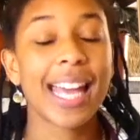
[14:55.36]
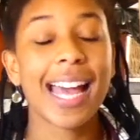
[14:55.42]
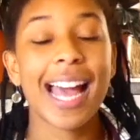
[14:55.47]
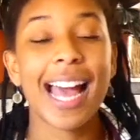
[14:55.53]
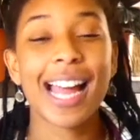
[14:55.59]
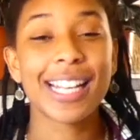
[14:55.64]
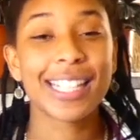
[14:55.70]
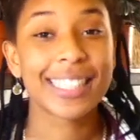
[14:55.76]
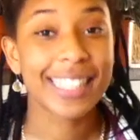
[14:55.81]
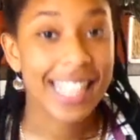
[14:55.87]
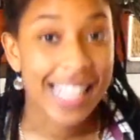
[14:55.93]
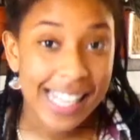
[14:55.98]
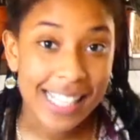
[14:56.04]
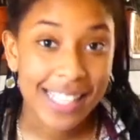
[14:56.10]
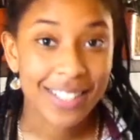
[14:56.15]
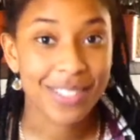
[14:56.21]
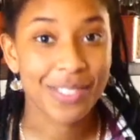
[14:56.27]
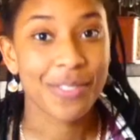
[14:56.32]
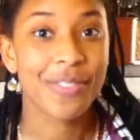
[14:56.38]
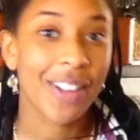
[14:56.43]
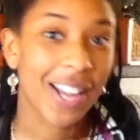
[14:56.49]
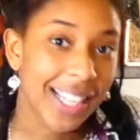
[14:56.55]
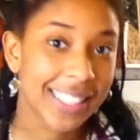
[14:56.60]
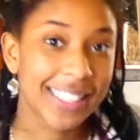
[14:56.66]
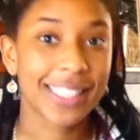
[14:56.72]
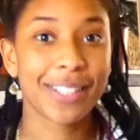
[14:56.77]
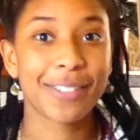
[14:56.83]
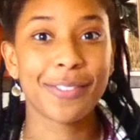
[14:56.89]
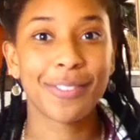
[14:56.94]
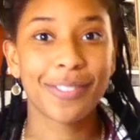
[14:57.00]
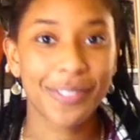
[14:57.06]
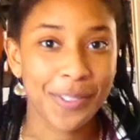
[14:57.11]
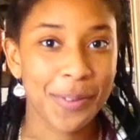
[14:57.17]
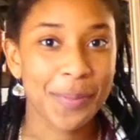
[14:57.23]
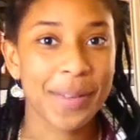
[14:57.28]
and is fighting
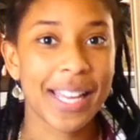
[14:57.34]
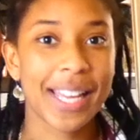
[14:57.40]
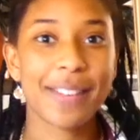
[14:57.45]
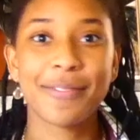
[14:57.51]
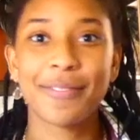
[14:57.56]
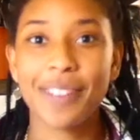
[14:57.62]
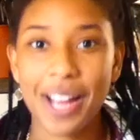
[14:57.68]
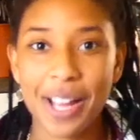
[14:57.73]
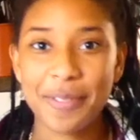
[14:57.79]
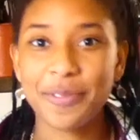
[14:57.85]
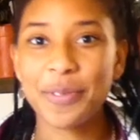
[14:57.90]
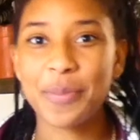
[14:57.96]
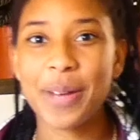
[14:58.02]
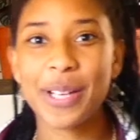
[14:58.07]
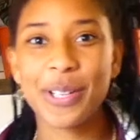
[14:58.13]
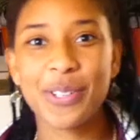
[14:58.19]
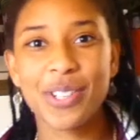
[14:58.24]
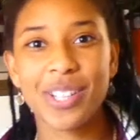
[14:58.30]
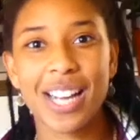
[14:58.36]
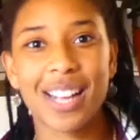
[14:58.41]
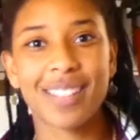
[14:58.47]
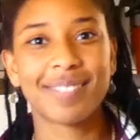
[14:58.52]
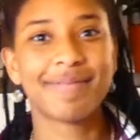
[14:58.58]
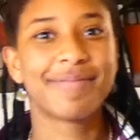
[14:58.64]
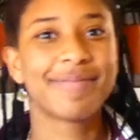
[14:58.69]
for me and fighting for my corner.